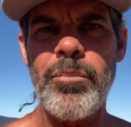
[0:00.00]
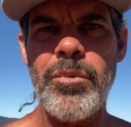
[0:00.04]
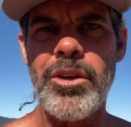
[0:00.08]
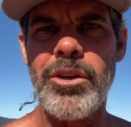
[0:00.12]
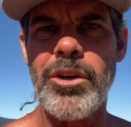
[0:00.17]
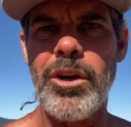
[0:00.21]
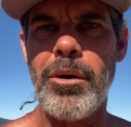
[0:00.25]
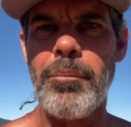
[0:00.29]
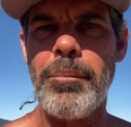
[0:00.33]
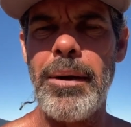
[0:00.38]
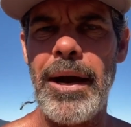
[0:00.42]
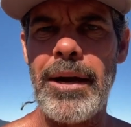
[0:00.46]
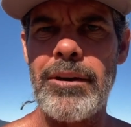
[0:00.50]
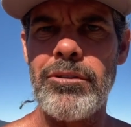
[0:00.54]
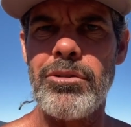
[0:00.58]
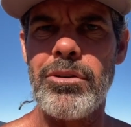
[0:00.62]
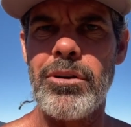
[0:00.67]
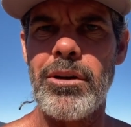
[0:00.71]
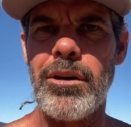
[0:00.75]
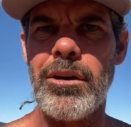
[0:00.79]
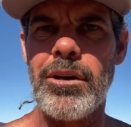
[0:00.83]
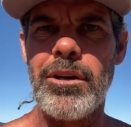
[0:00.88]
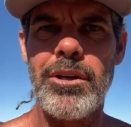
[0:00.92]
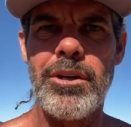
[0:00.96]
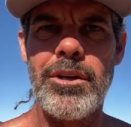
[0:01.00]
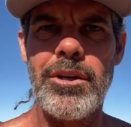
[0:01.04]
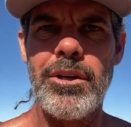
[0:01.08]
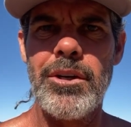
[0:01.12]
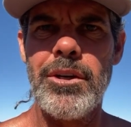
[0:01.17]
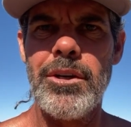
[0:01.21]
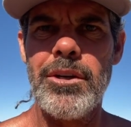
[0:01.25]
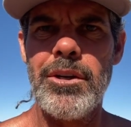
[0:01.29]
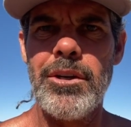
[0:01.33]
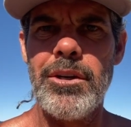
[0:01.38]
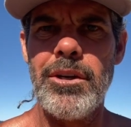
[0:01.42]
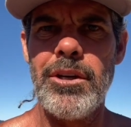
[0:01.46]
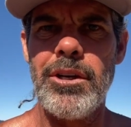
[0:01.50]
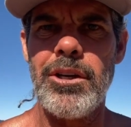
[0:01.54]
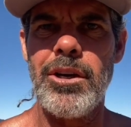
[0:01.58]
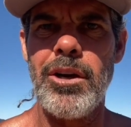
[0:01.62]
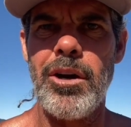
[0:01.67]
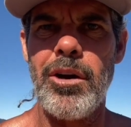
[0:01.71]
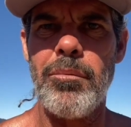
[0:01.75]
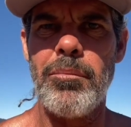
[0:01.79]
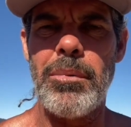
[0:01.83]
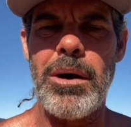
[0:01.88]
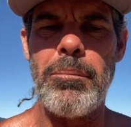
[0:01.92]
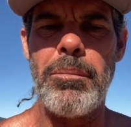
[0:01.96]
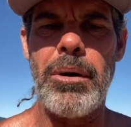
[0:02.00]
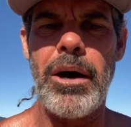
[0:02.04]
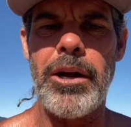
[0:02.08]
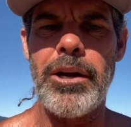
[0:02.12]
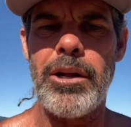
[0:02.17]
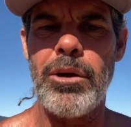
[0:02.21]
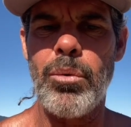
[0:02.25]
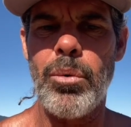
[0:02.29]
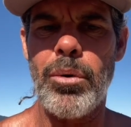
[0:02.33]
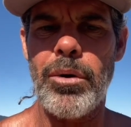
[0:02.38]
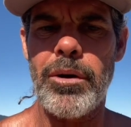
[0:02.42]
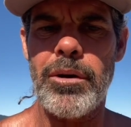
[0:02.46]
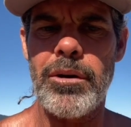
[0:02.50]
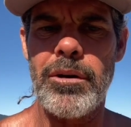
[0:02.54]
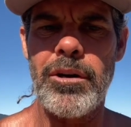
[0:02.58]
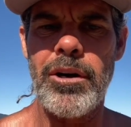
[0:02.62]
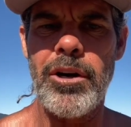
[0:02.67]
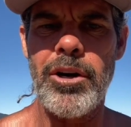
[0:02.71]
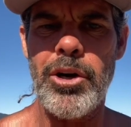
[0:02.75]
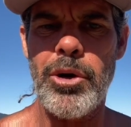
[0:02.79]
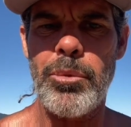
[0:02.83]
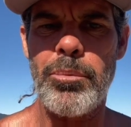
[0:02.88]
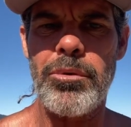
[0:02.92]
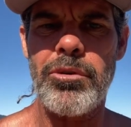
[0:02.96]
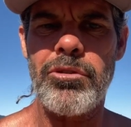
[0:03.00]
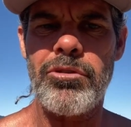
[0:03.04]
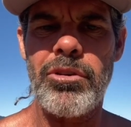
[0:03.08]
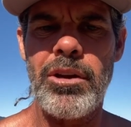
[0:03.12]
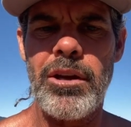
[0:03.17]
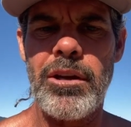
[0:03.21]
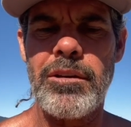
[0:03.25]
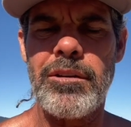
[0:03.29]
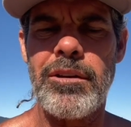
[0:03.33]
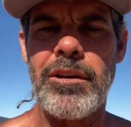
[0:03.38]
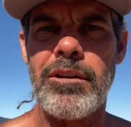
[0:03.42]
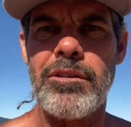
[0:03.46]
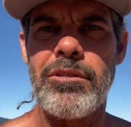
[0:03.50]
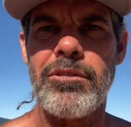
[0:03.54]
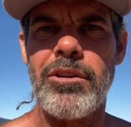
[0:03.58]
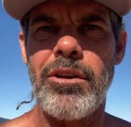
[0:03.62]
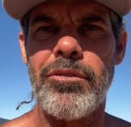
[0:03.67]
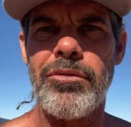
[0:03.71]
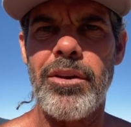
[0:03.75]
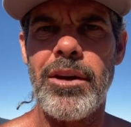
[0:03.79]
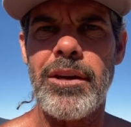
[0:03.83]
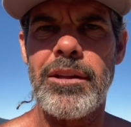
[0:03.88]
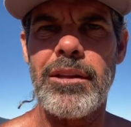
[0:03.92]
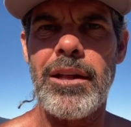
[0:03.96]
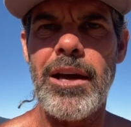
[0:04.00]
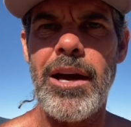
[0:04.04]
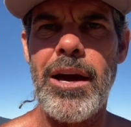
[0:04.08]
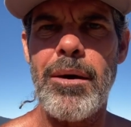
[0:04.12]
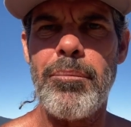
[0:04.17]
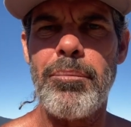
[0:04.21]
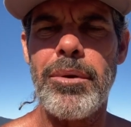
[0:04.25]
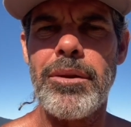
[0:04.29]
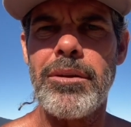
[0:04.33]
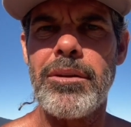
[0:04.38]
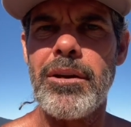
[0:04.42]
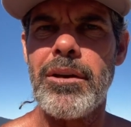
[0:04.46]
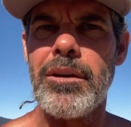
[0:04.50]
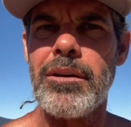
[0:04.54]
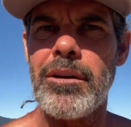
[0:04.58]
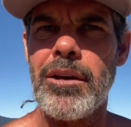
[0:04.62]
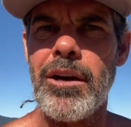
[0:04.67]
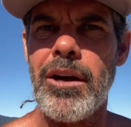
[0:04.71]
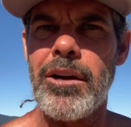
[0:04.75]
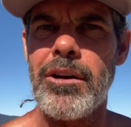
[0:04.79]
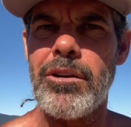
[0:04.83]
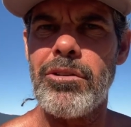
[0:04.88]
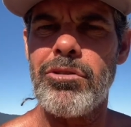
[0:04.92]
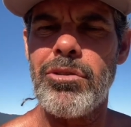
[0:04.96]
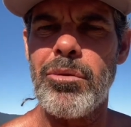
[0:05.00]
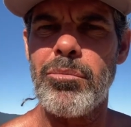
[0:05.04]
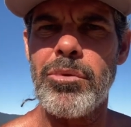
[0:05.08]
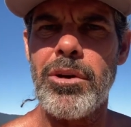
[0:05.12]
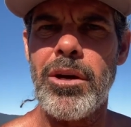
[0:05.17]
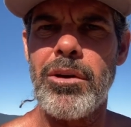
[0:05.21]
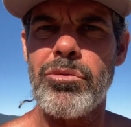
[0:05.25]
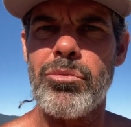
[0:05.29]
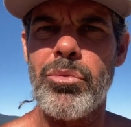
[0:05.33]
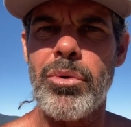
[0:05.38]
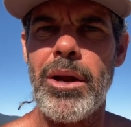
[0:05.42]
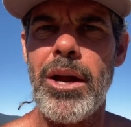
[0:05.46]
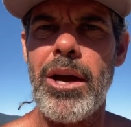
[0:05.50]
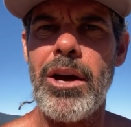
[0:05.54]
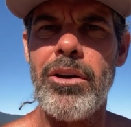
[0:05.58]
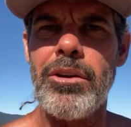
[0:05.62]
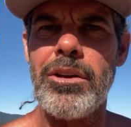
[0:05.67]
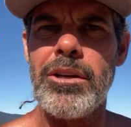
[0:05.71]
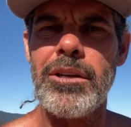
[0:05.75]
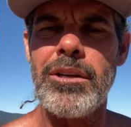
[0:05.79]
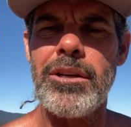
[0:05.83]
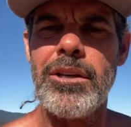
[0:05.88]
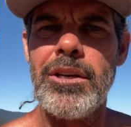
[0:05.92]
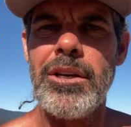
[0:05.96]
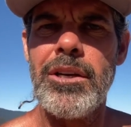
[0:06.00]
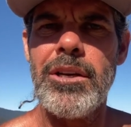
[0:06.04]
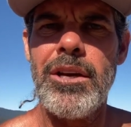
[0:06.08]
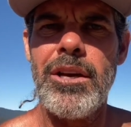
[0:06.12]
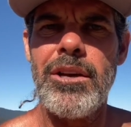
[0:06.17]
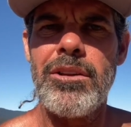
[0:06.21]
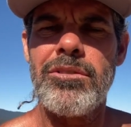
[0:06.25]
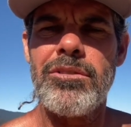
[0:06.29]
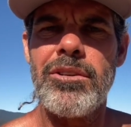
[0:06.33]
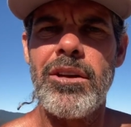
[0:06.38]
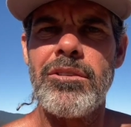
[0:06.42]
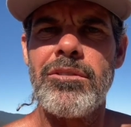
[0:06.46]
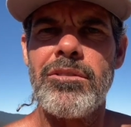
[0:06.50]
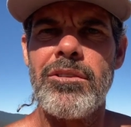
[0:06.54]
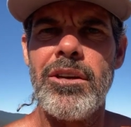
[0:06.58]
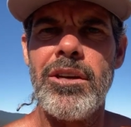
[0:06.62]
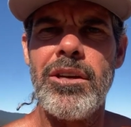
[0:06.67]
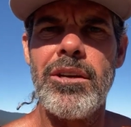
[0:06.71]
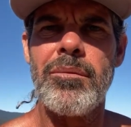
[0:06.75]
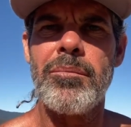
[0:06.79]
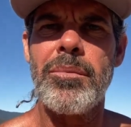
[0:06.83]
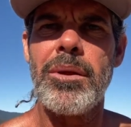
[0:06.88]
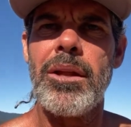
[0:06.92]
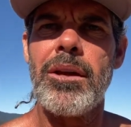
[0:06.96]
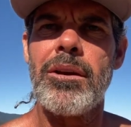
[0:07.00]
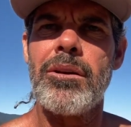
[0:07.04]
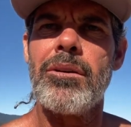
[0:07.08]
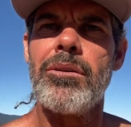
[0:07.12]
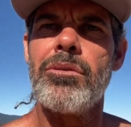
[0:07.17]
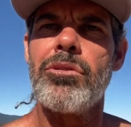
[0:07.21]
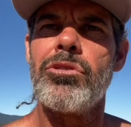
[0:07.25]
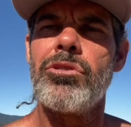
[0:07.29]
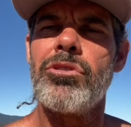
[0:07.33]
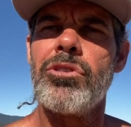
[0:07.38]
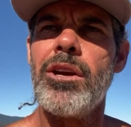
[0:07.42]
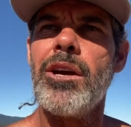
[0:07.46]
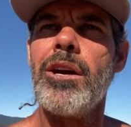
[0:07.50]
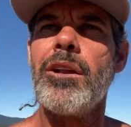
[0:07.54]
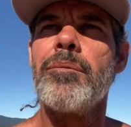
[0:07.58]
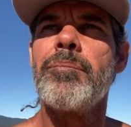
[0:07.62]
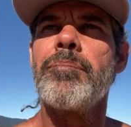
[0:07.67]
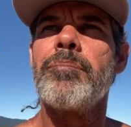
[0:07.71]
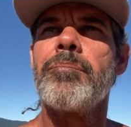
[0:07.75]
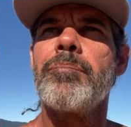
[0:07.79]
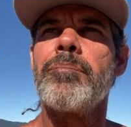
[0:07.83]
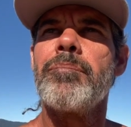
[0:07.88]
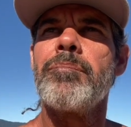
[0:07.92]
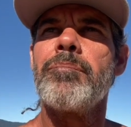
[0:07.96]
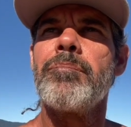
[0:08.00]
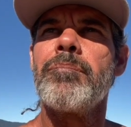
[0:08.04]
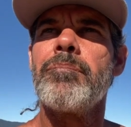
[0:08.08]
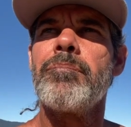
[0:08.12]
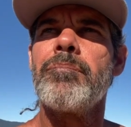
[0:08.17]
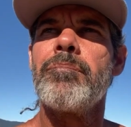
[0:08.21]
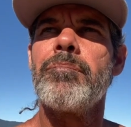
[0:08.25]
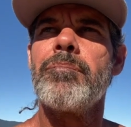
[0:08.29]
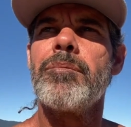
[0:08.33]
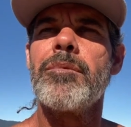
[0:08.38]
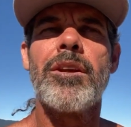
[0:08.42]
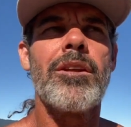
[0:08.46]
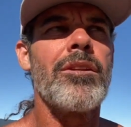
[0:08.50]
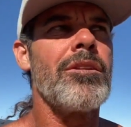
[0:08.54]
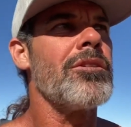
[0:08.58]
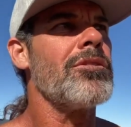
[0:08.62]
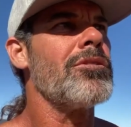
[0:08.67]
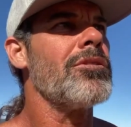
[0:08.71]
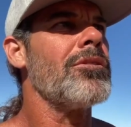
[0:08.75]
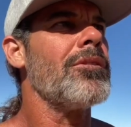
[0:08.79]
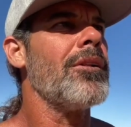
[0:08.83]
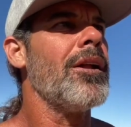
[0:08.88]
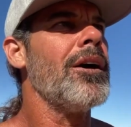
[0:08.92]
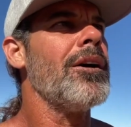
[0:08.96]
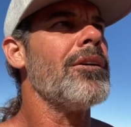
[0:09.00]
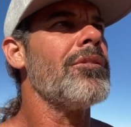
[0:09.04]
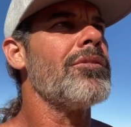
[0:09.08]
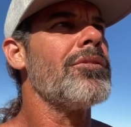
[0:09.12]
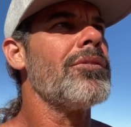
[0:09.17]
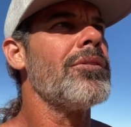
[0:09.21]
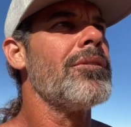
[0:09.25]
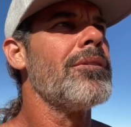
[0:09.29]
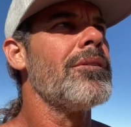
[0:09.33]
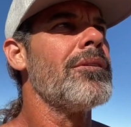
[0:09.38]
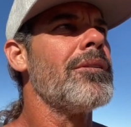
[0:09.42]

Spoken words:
you know, back to, you know, my body working 100% and stuff like that. But then kind of sometimes reality sets in and be like, oh shit, this is life.